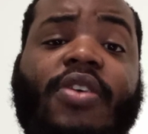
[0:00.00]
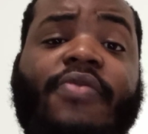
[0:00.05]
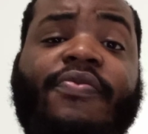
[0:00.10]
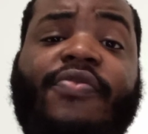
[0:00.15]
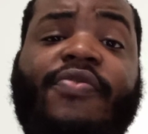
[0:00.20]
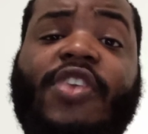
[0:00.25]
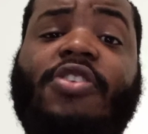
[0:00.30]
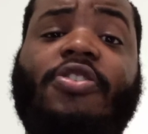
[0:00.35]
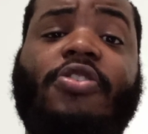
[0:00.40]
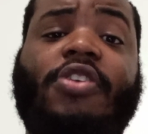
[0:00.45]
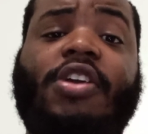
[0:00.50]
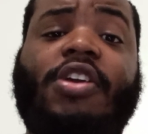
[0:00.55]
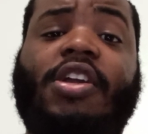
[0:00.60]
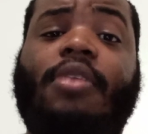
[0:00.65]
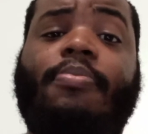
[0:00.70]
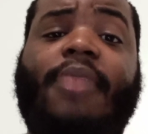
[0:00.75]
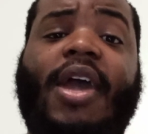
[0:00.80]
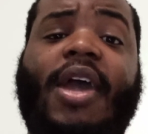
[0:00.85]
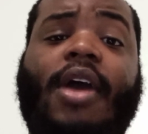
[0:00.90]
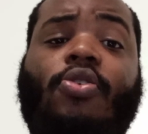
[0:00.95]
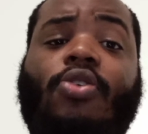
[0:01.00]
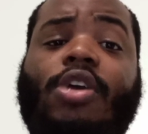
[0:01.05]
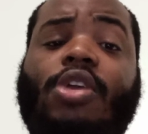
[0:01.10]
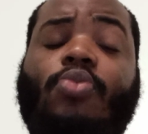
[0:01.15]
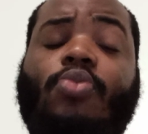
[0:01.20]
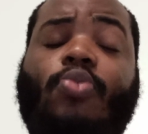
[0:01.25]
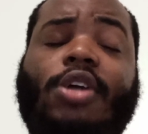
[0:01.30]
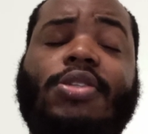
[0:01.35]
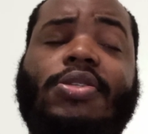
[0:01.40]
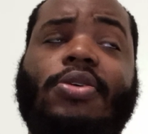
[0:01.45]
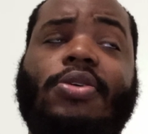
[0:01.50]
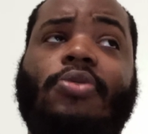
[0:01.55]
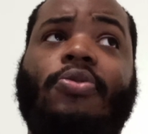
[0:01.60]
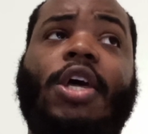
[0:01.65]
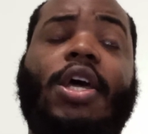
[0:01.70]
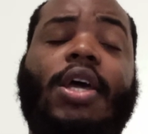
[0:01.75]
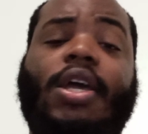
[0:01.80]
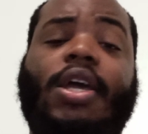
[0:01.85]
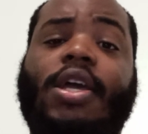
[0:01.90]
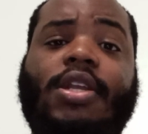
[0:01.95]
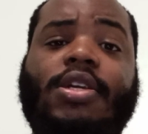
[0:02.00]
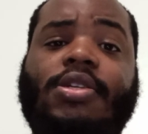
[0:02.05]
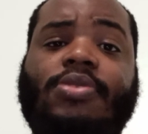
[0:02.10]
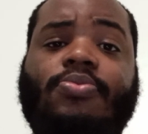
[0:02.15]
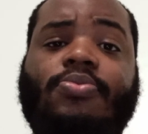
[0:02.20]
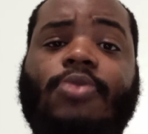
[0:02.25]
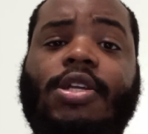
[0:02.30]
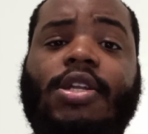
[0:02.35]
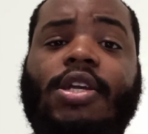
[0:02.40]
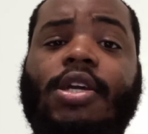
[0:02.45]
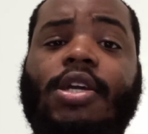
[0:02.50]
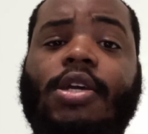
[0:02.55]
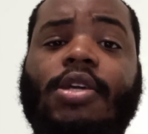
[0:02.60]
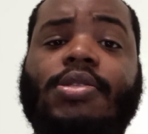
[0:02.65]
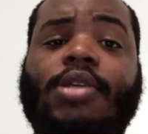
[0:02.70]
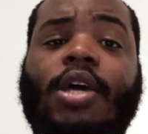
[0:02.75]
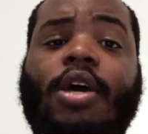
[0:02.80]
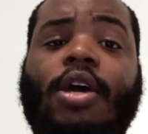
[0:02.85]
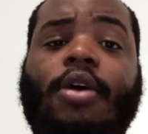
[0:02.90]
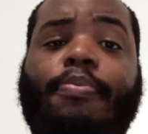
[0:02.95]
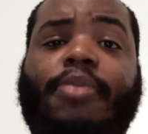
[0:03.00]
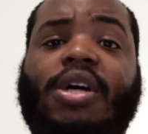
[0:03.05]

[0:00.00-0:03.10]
Victor could get mad all he want to. It is what it is.